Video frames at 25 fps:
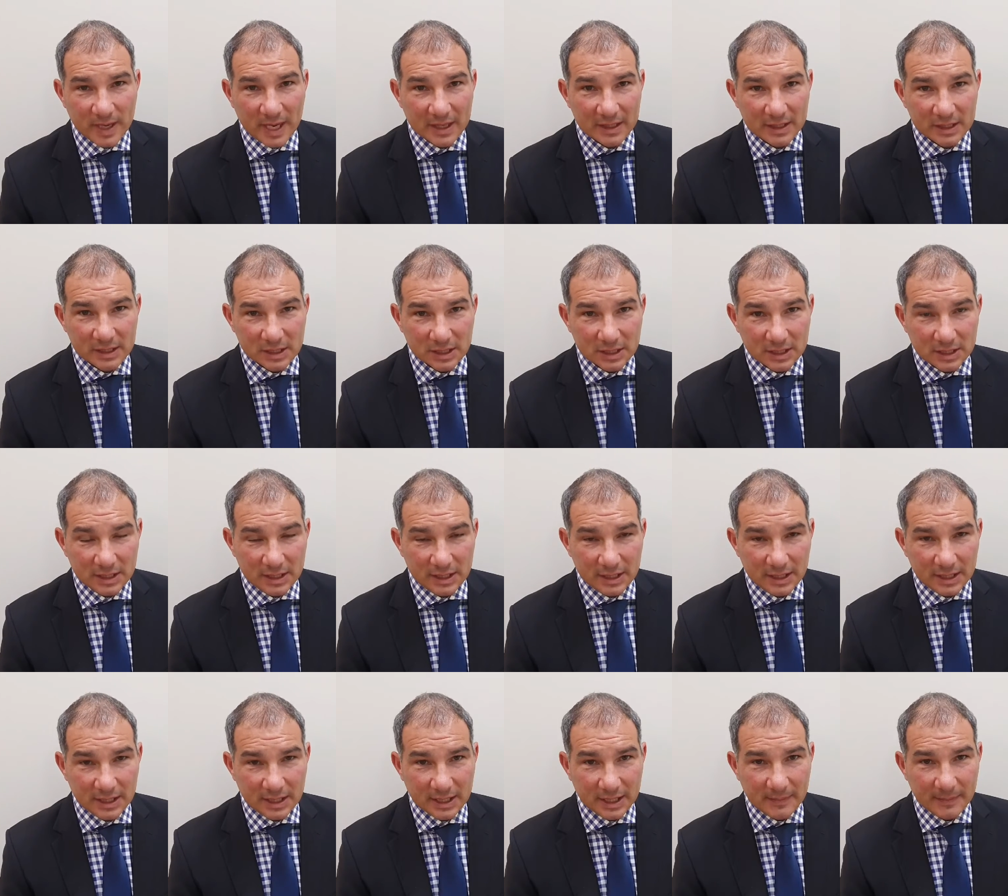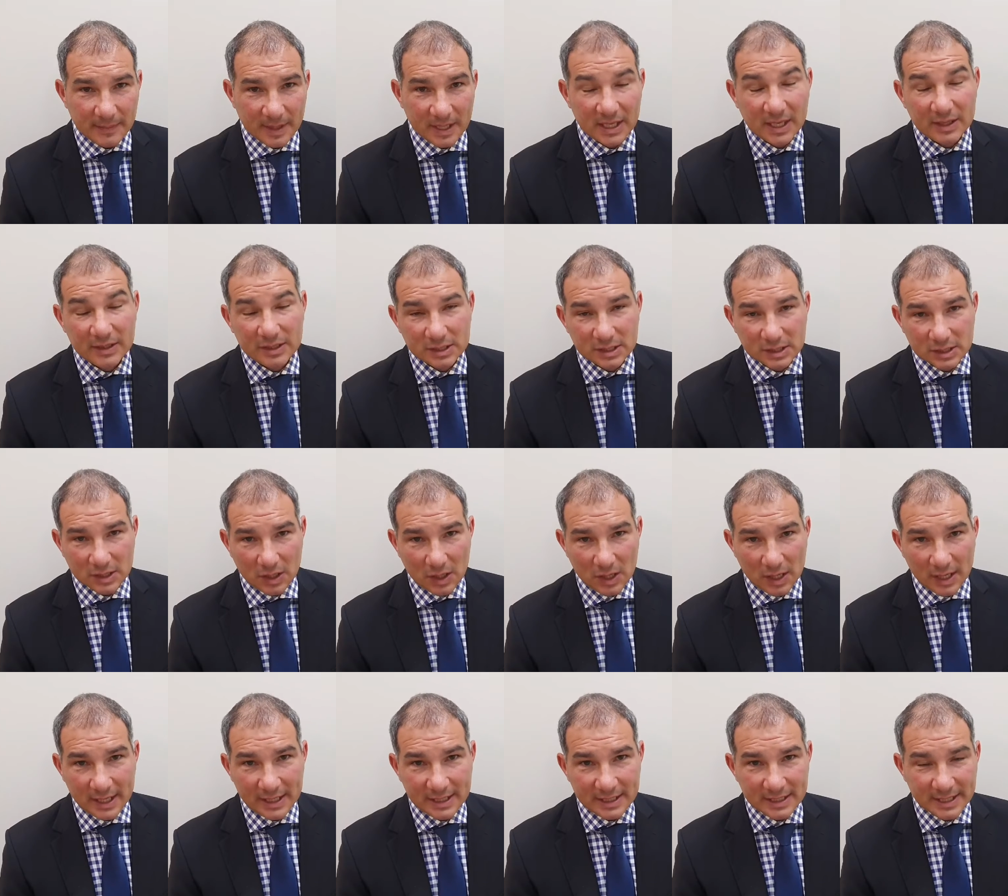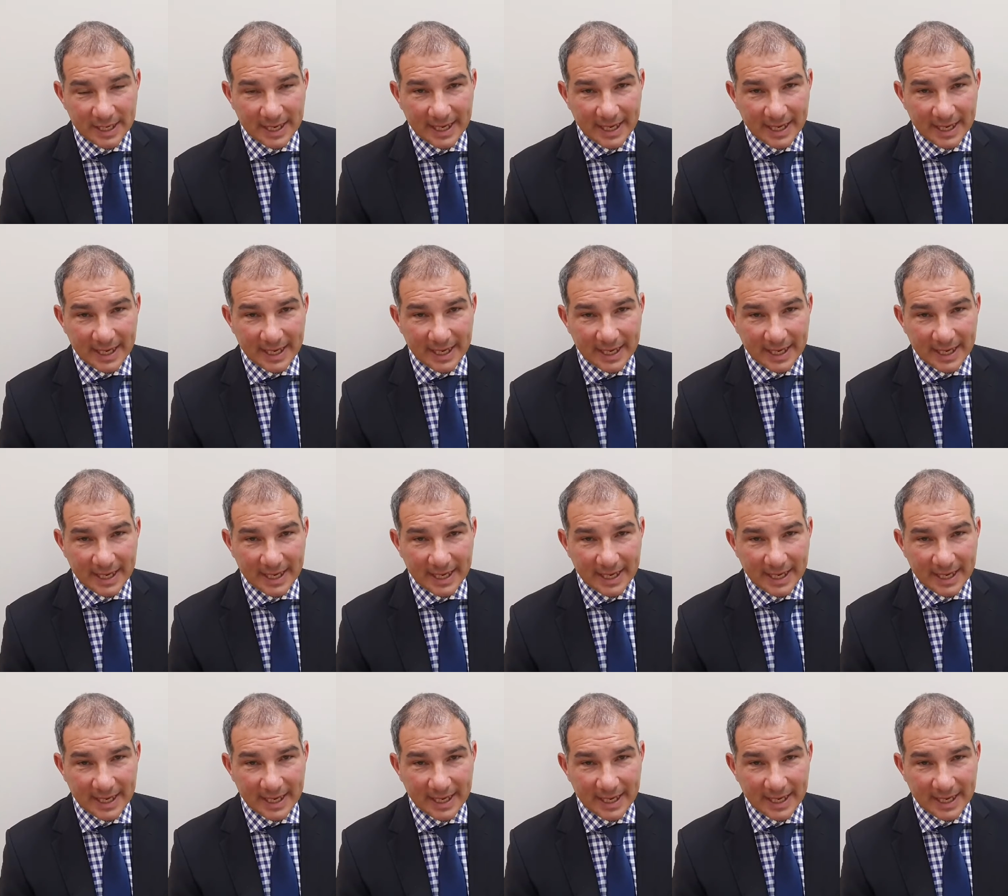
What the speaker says: another side,